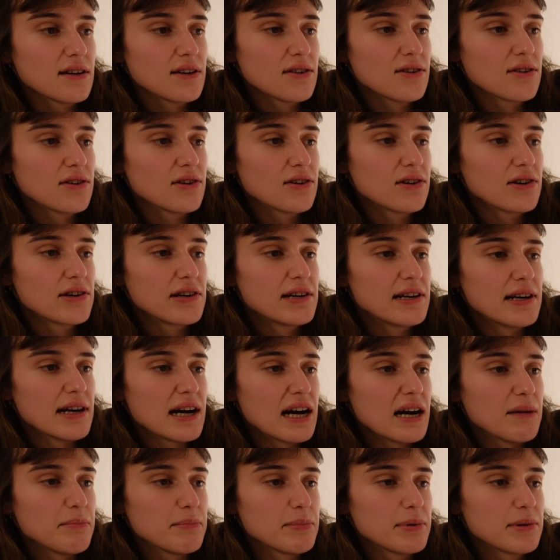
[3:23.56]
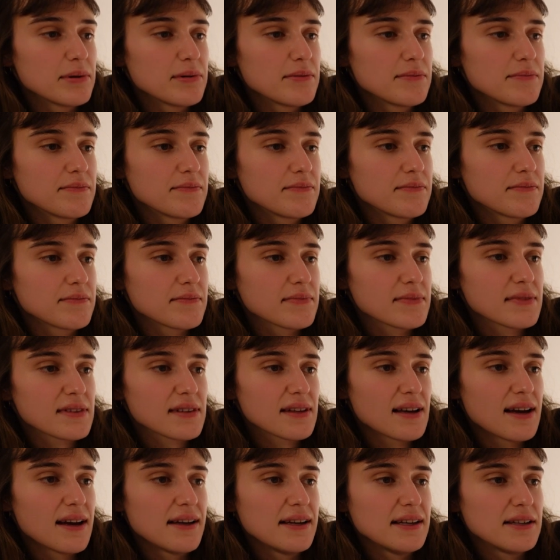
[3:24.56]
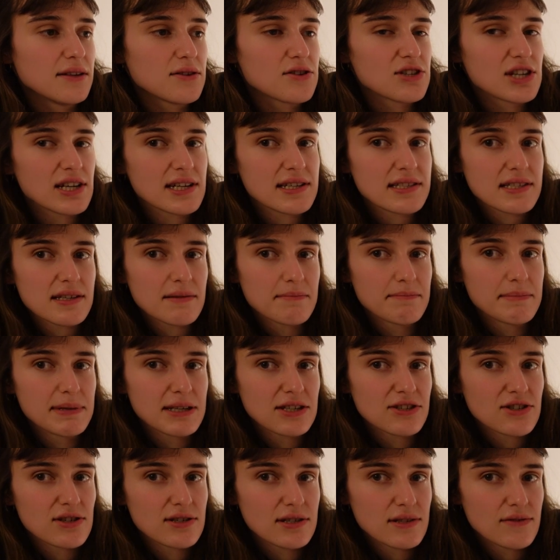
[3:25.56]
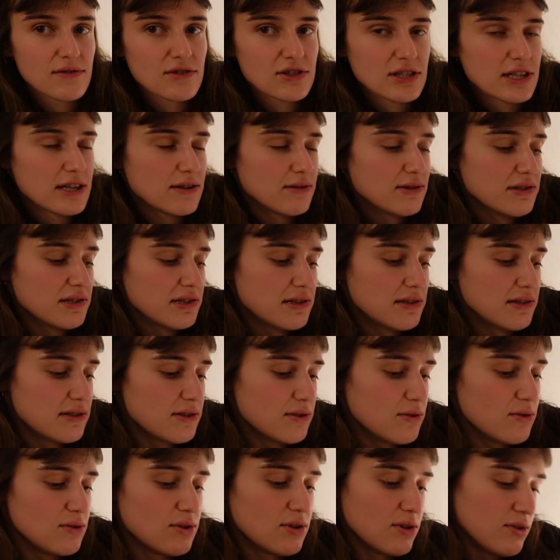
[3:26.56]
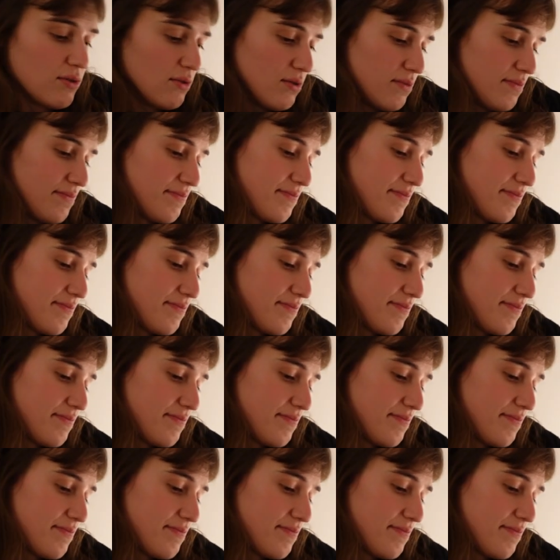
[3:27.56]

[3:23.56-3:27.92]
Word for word: or up. I need to check some pictures of schnauzers to know.